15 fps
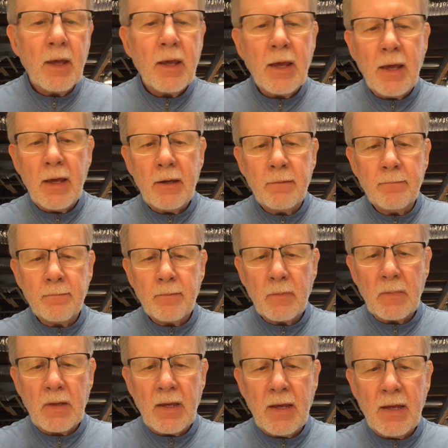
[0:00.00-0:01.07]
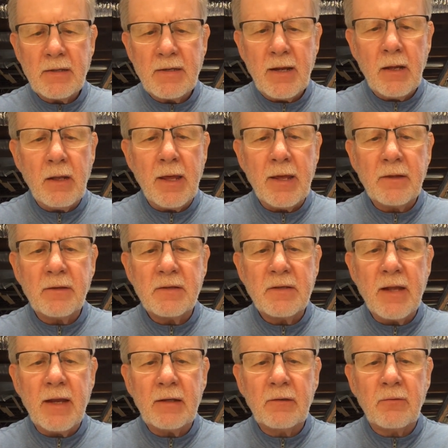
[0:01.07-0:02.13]
And tail length is
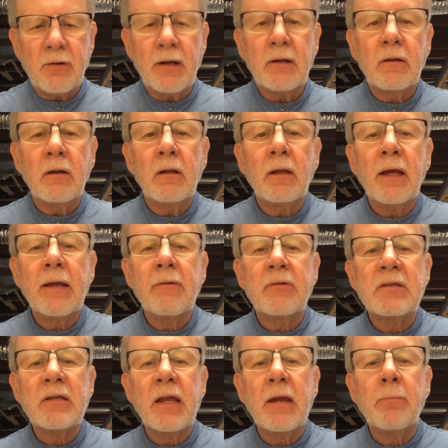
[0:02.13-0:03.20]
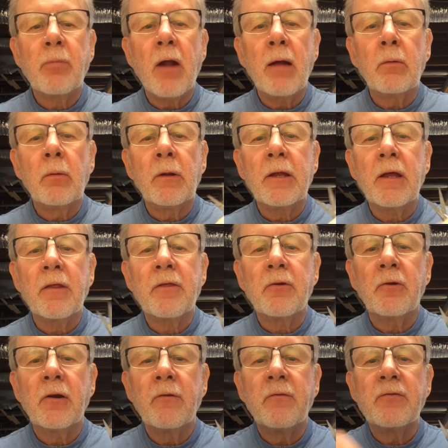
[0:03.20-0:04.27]
not critical. I would say probably
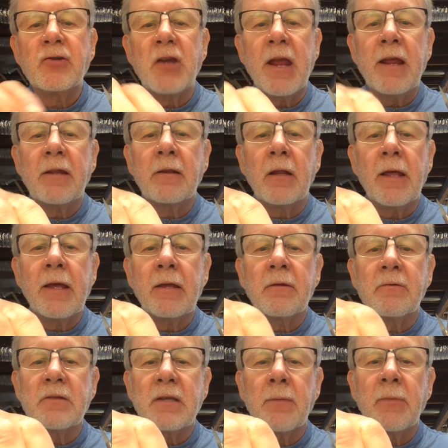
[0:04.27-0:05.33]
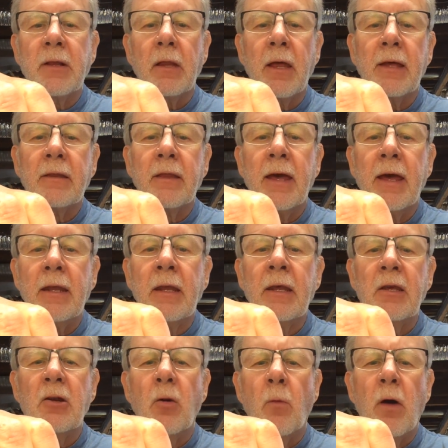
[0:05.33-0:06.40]
1/3 of shank length or something like that.
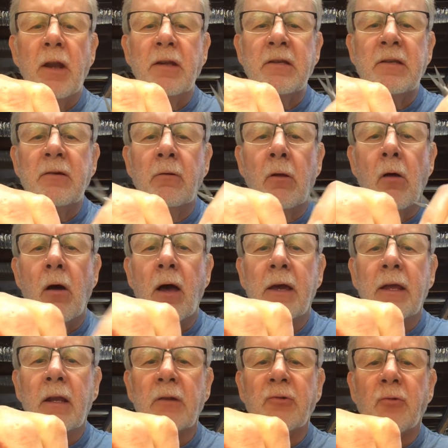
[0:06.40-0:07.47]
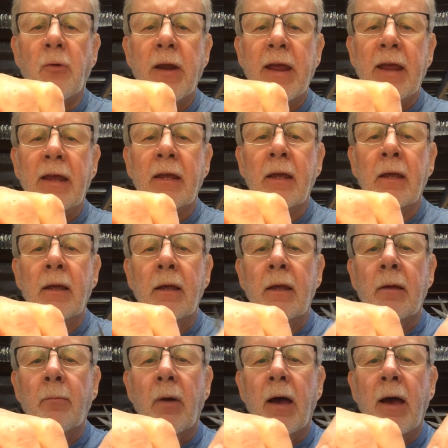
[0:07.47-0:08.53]
You don't want it too long. It'll drag
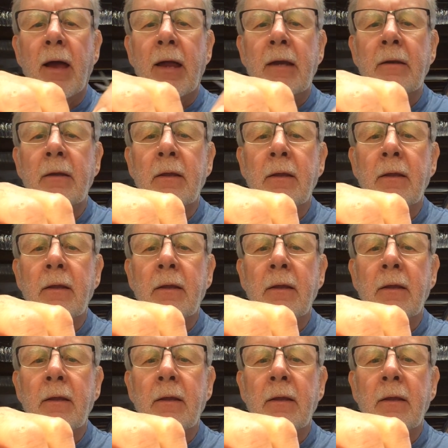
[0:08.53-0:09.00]
behind.